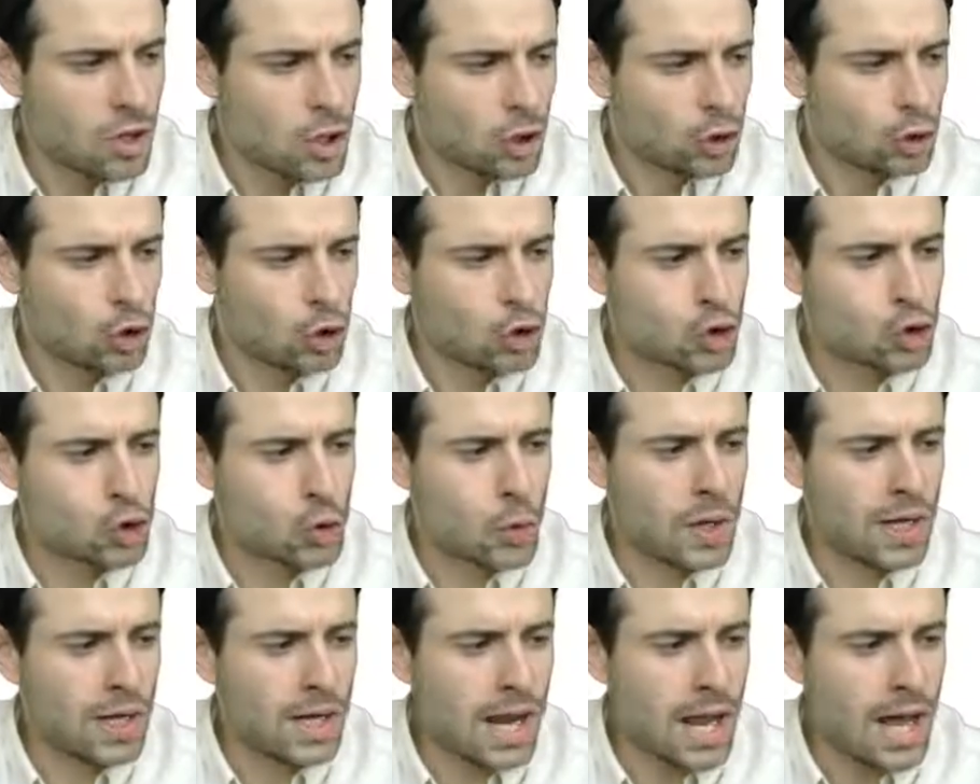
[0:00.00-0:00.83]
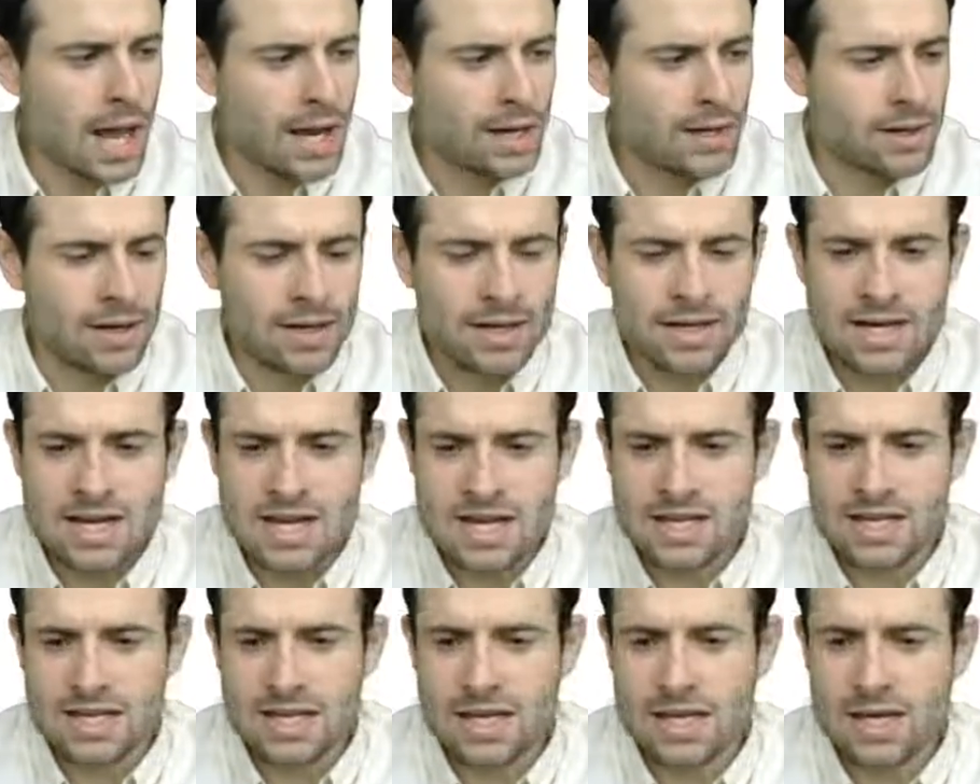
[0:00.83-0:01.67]
the straight line
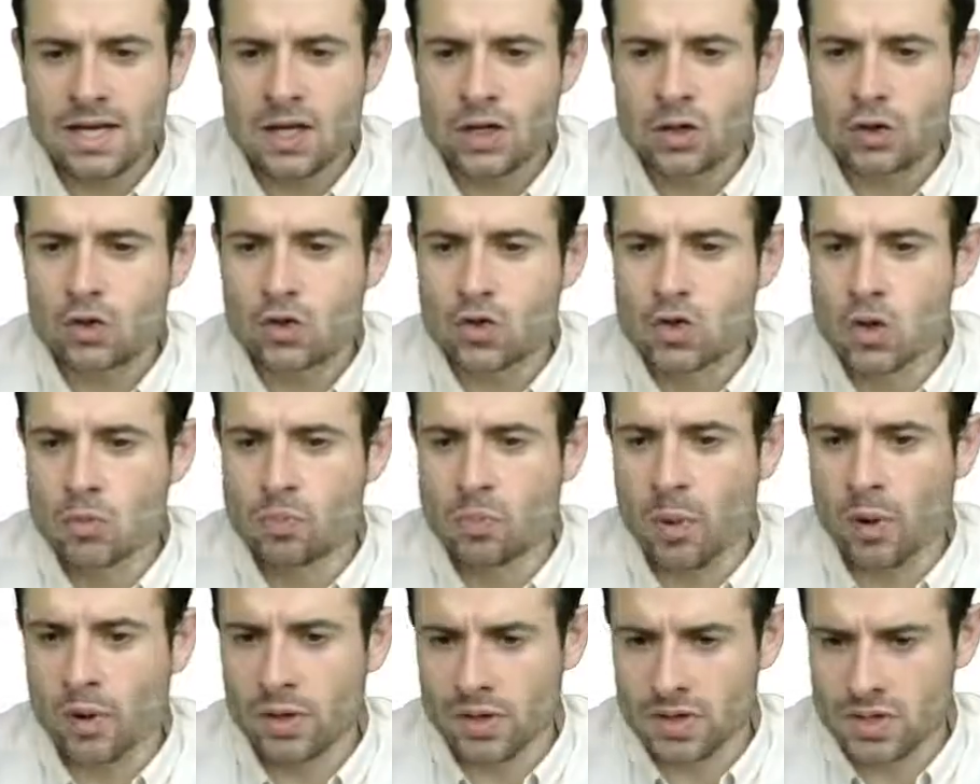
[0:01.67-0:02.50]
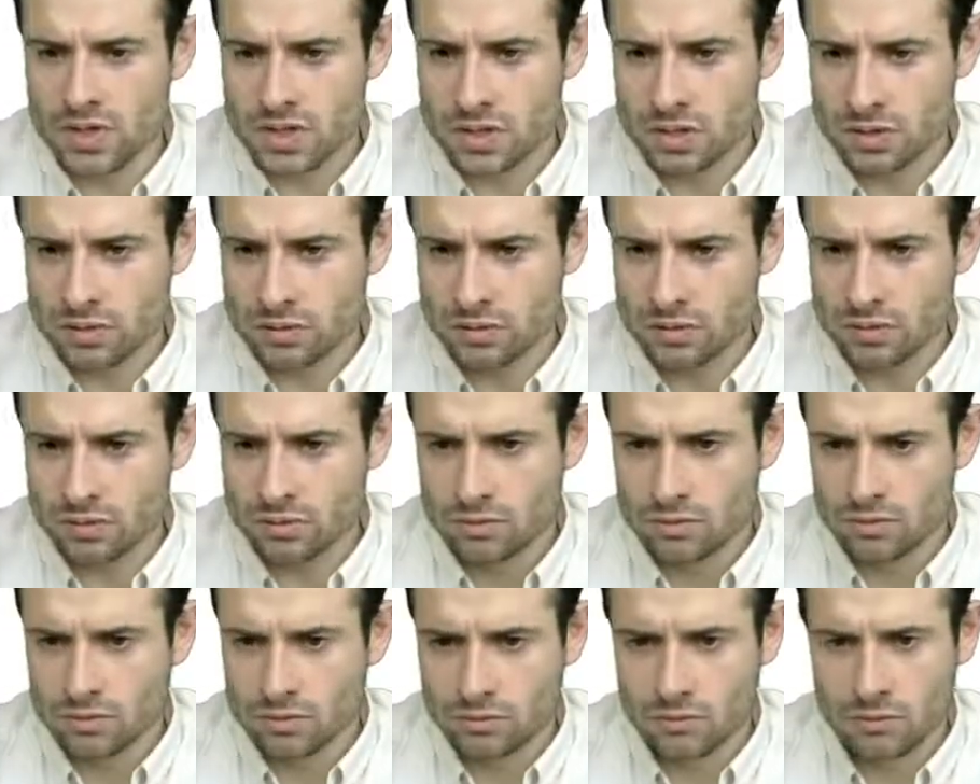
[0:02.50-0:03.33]
linking 2 points
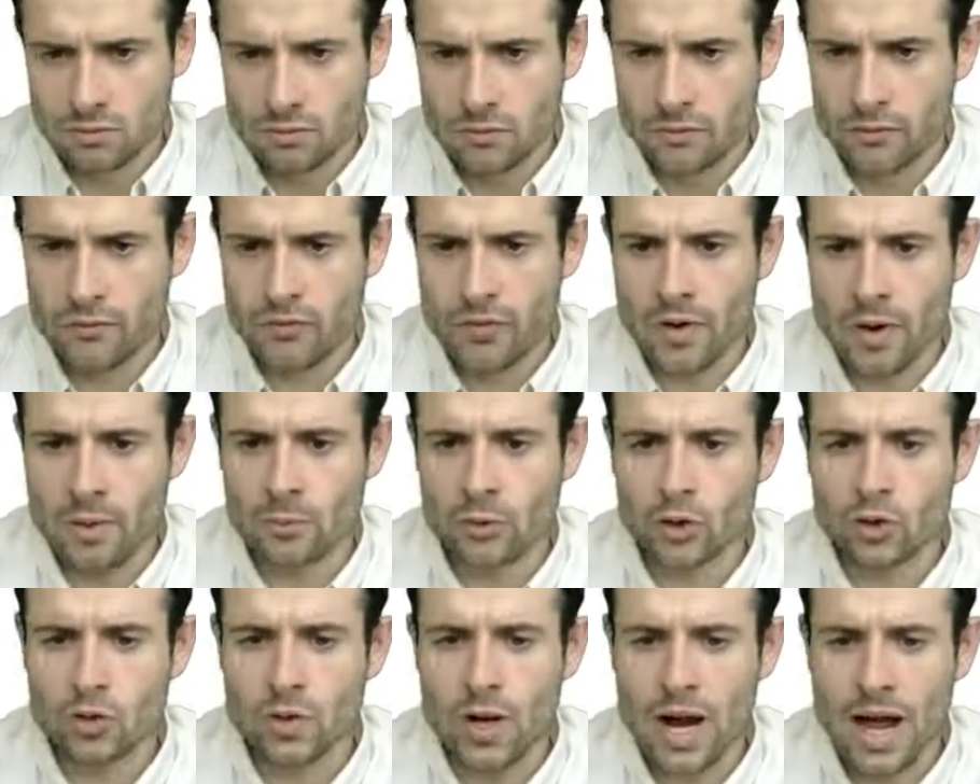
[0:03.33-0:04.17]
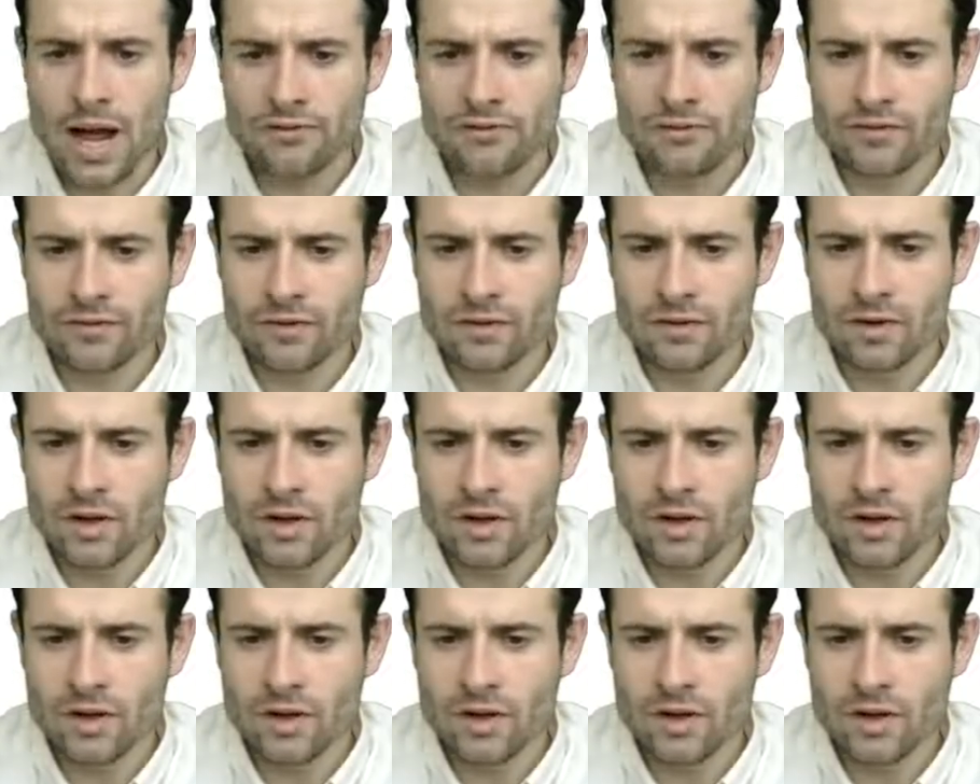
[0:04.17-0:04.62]
from the graph,